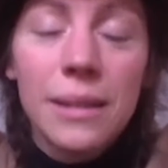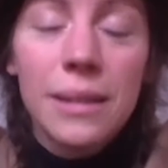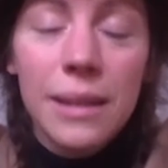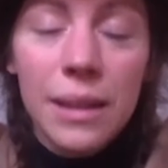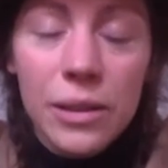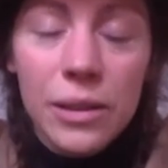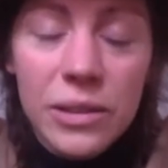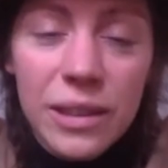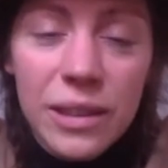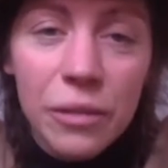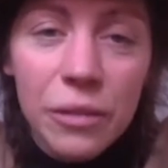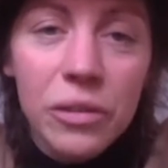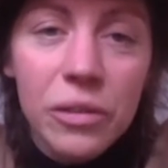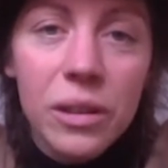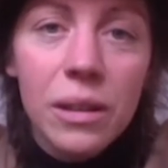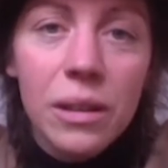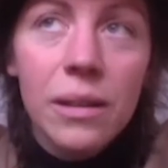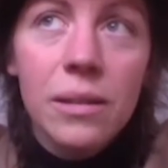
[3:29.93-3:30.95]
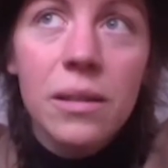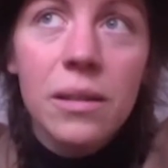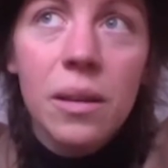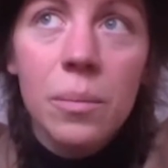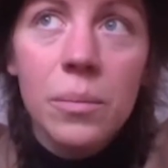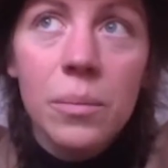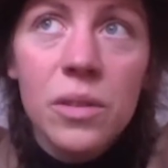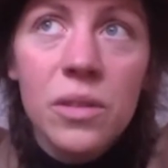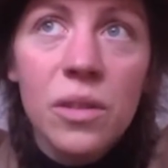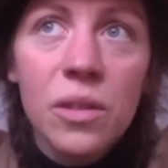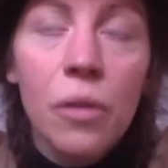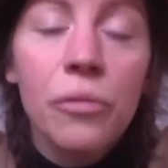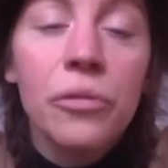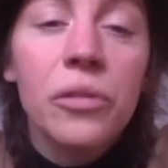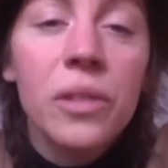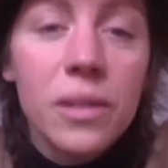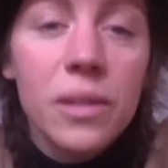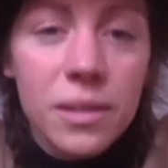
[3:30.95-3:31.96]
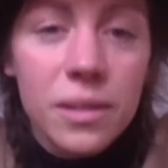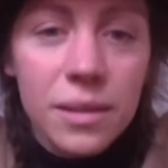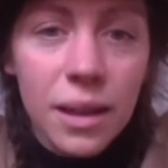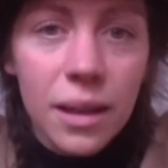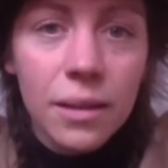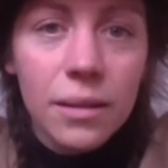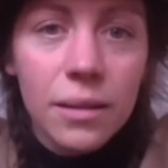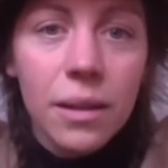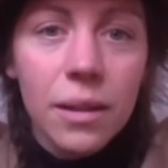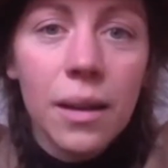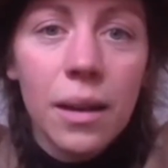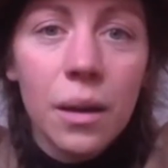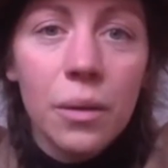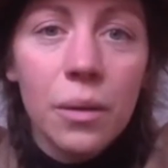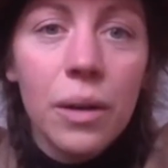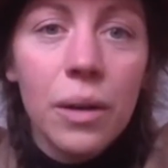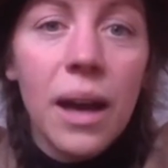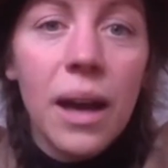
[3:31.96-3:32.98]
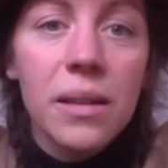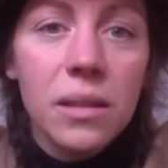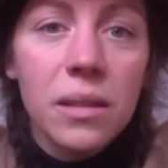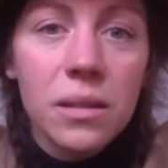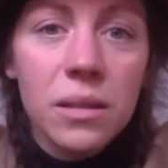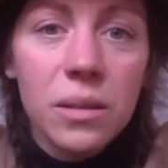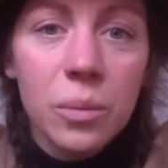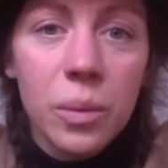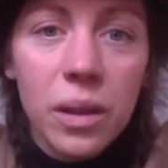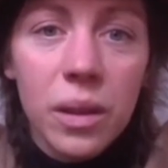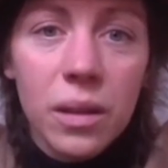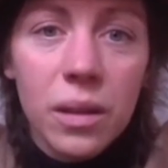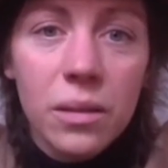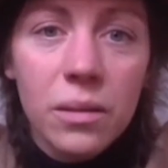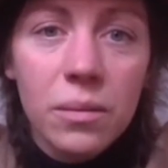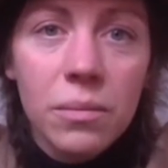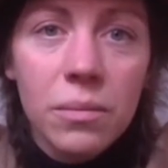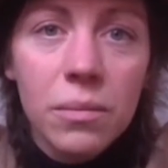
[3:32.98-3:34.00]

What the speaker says: there's definitely some softness that arises within